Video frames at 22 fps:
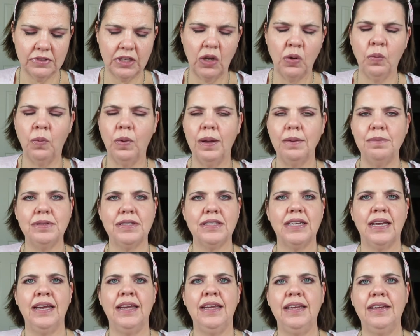a
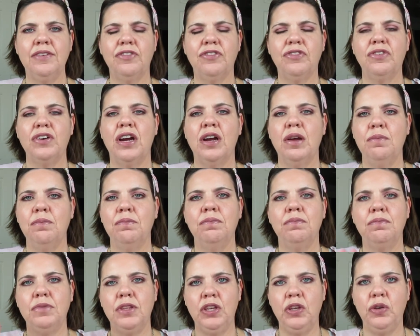website from
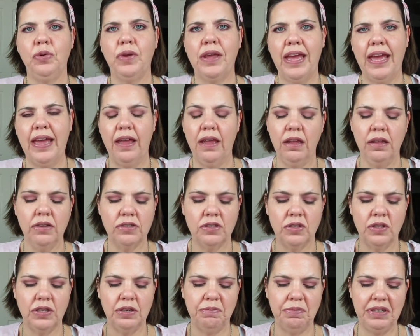the UK.
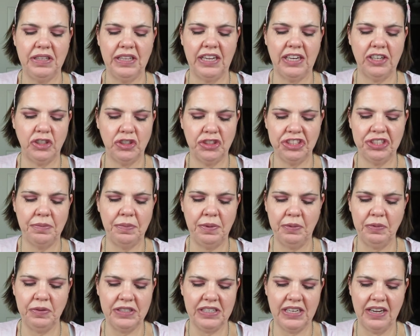So they'd be like
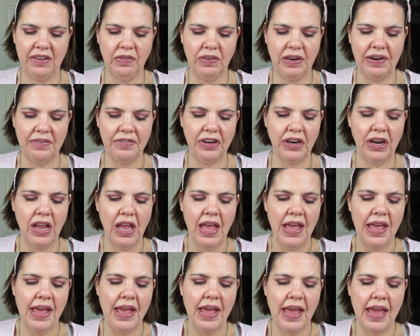shipping would take forever.
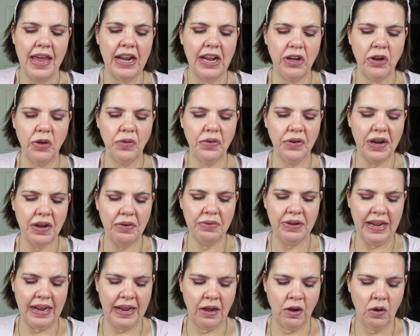And I know they're out
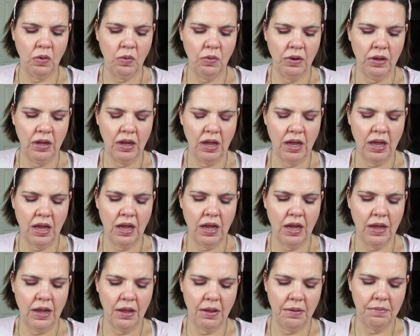now
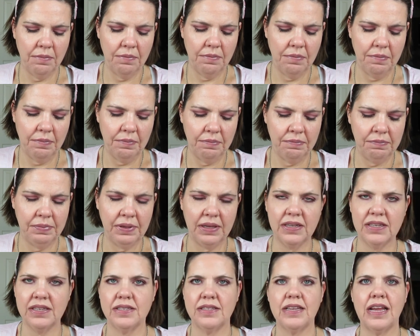um,
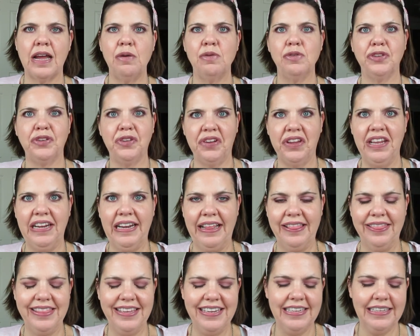because I was looking
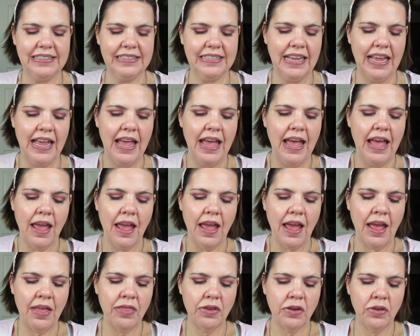at these.
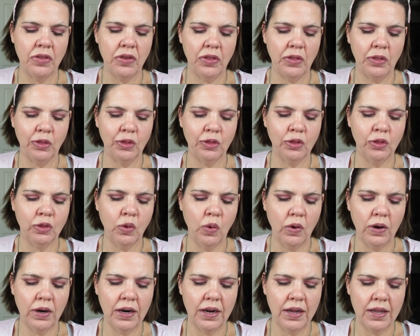And they're the
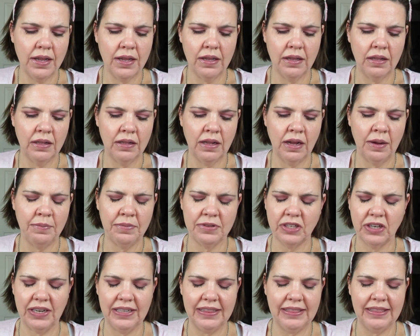Laura, I'm
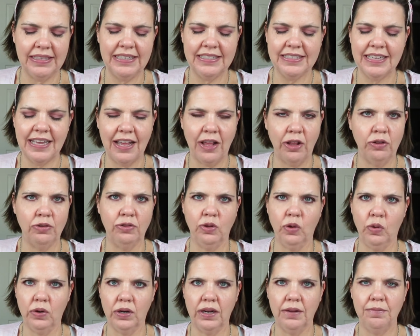sorry, Lisa El,
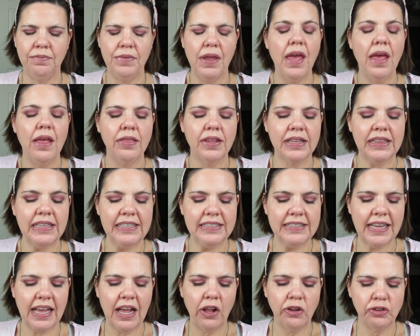Laura, the
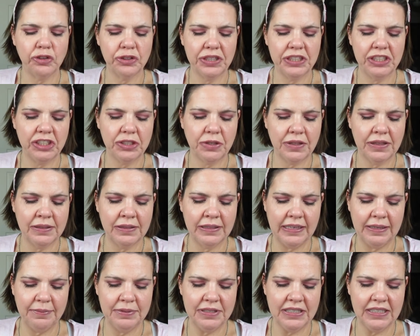Lisa Eldridge
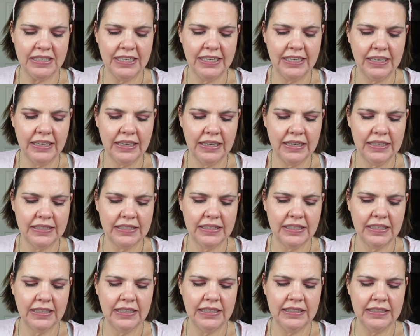lipstick. It's
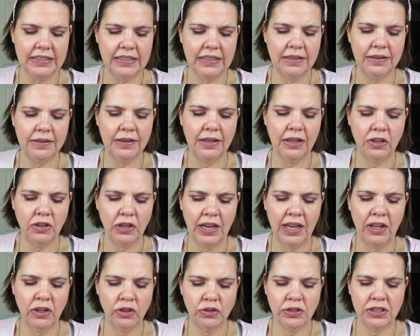the Lisa El
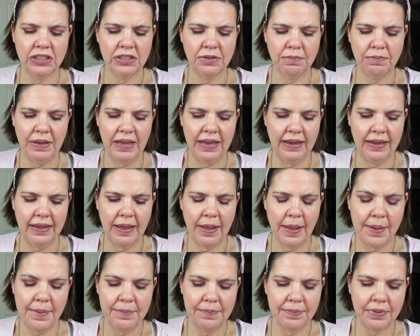Eldridge
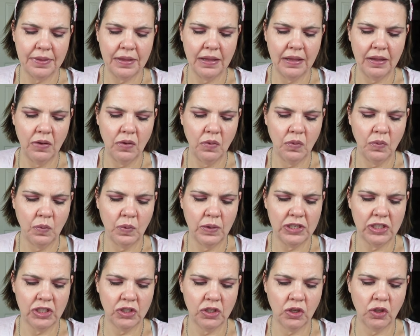makeup,
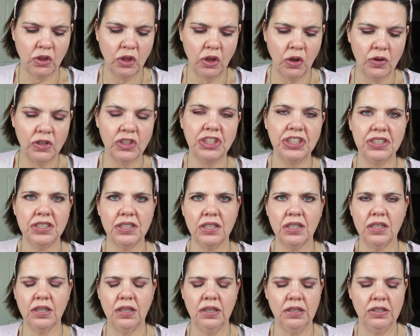which is a, glow, she's
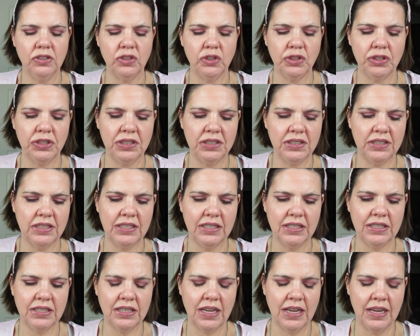a, she's
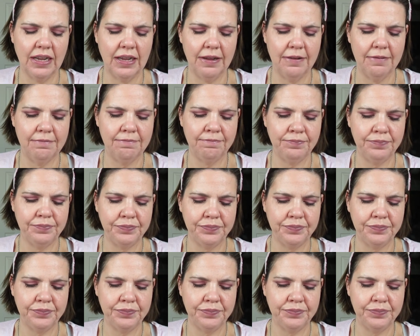this, um,